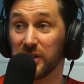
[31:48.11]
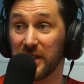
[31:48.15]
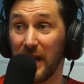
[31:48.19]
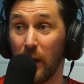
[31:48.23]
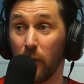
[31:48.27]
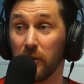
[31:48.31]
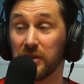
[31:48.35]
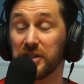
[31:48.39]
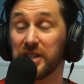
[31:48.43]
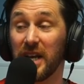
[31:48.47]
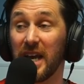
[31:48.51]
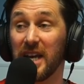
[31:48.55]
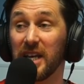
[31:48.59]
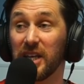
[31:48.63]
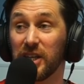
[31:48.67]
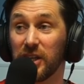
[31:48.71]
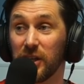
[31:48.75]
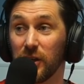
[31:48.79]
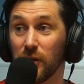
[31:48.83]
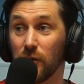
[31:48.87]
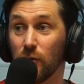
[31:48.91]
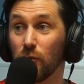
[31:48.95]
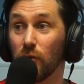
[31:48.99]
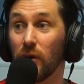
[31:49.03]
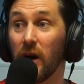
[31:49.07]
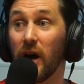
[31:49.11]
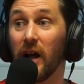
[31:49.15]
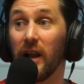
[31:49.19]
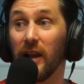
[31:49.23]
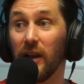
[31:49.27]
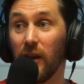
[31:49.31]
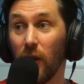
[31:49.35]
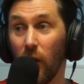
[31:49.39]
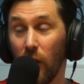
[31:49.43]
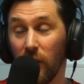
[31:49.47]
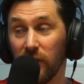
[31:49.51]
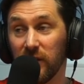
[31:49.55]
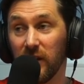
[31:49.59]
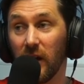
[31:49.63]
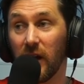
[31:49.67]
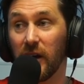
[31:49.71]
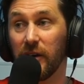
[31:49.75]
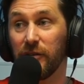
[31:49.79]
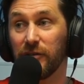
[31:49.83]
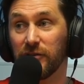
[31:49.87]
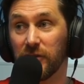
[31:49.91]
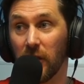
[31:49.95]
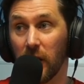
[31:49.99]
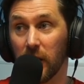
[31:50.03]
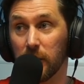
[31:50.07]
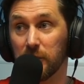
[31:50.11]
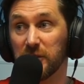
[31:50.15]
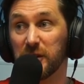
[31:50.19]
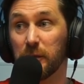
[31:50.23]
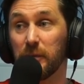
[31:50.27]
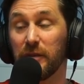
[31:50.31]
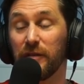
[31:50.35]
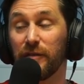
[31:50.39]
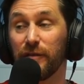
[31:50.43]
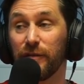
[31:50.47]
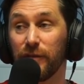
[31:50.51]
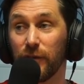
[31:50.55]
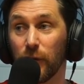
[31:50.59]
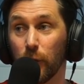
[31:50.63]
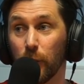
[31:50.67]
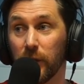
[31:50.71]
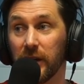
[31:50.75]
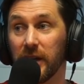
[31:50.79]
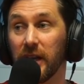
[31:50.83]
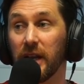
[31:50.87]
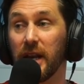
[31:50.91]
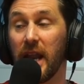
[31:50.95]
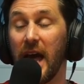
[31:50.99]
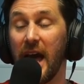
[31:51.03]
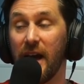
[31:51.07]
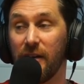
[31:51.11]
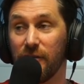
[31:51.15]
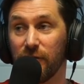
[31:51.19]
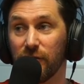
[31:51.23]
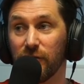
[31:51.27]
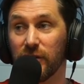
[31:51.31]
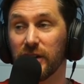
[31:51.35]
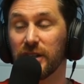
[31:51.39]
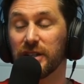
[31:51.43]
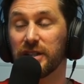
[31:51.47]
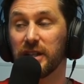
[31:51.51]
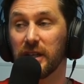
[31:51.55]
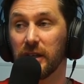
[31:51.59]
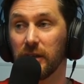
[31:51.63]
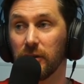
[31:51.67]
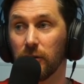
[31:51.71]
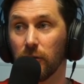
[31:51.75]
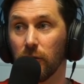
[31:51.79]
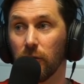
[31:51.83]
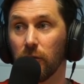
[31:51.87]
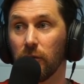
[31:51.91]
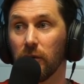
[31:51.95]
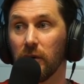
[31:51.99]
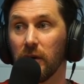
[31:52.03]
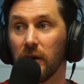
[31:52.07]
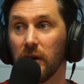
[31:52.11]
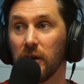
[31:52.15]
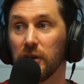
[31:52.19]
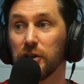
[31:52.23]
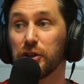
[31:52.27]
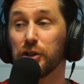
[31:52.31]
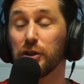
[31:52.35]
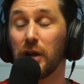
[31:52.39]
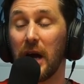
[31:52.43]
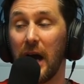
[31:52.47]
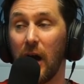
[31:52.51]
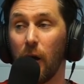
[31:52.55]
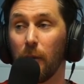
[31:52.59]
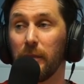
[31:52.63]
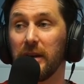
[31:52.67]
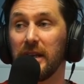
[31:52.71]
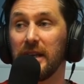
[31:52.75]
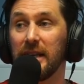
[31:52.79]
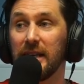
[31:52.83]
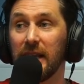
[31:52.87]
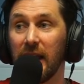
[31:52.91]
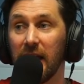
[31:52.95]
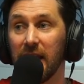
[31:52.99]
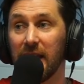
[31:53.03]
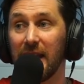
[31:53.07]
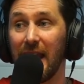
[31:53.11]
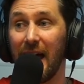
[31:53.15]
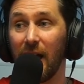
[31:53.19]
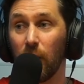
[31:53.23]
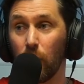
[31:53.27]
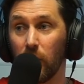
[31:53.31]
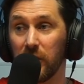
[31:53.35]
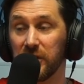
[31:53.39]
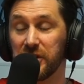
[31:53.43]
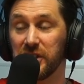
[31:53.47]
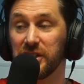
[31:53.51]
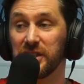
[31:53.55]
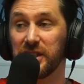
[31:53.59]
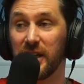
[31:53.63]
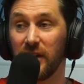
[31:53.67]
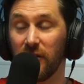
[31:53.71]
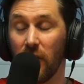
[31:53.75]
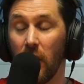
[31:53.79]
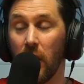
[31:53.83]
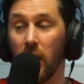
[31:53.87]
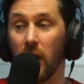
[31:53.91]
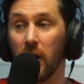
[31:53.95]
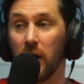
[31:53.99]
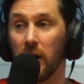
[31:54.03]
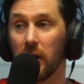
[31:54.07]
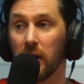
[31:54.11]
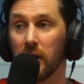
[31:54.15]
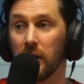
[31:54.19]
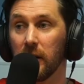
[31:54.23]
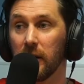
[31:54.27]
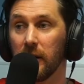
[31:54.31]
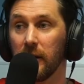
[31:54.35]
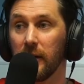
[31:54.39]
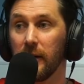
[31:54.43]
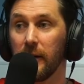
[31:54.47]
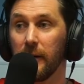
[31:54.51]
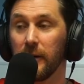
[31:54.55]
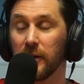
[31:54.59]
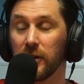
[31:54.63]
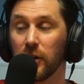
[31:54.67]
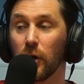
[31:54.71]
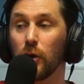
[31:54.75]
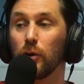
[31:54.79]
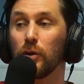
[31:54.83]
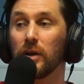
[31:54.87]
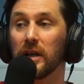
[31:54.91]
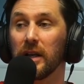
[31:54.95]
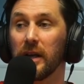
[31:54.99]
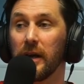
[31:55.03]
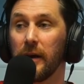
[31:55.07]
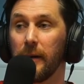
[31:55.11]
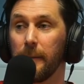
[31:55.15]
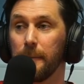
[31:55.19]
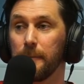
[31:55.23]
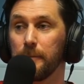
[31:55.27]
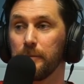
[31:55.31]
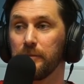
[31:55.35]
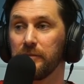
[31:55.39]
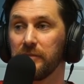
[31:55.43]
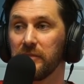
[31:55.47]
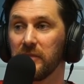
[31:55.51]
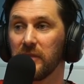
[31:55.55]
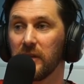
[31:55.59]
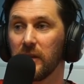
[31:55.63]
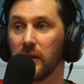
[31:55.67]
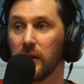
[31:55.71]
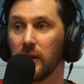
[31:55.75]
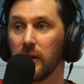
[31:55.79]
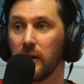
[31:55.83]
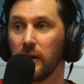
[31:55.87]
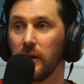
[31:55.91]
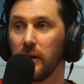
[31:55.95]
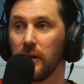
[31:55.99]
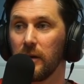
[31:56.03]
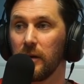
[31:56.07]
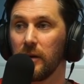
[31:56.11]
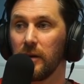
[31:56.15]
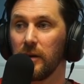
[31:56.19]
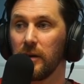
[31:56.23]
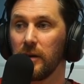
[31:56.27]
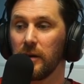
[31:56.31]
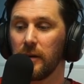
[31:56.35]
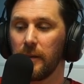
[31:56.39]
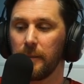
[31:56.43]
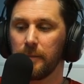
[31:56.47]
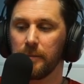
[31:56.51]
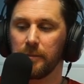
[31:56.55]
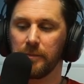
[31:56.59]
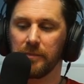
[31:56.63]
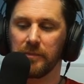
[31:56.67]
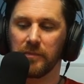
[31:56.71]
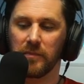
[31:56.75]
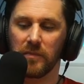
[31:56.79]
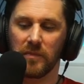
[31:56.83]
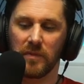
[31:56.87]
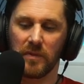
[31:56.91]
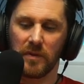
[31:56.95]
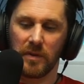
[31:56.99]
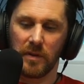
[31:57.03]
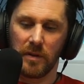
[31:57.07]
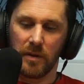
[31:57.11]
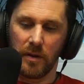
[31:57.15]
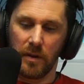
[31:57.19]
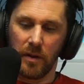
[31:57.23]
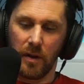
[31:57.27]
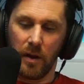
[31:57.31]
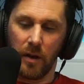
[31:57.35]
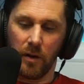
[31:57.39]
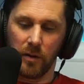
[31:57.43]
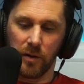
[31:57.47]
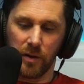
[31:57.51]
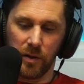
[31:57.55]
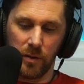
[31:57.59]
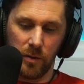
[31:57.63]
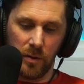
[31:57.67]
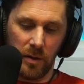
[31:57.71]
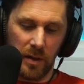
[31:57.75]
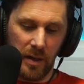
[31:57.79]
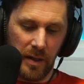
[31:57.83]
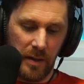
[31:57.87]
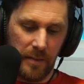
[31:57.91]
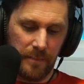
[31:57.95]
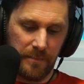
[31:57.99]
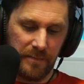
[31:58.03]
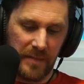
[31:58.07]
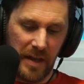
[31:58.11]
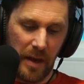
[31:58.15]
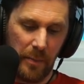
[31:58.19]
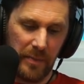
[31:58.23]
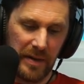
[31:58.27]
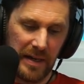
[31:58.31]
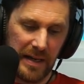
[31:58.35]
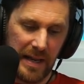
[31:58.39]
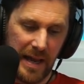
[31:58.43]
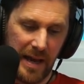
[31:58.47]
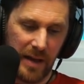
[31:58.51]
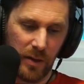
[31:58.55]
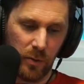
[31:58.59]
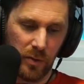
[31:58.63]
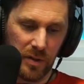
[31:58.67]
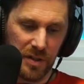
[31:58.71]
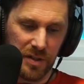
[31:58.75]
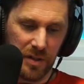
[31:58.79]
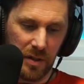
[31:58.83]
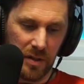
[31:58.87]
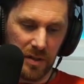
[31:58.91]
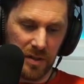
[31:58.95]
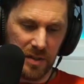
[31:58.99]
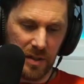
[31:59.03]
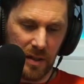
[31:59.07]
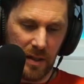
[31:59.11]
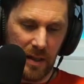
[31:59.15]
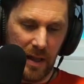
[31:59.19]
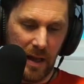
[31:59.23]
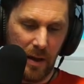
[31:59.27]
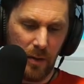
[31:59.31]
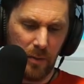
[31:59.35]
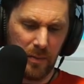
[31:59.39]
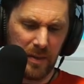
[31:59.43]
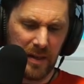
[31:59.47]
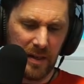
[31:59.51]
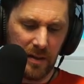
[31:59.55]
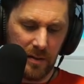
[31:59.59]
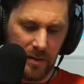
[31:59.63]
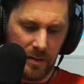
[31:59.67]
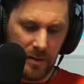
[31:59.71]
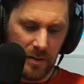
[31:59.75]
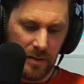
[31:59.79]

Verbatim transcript: That you would could, take you a yeah. lot of lifetimes to be fluent in every single. Yeah. Do you know how many oh, languages oh, there are? Yeah, crazy. Google it. Oh, it's probably shitloads. I'll Google it. How many languages? How many?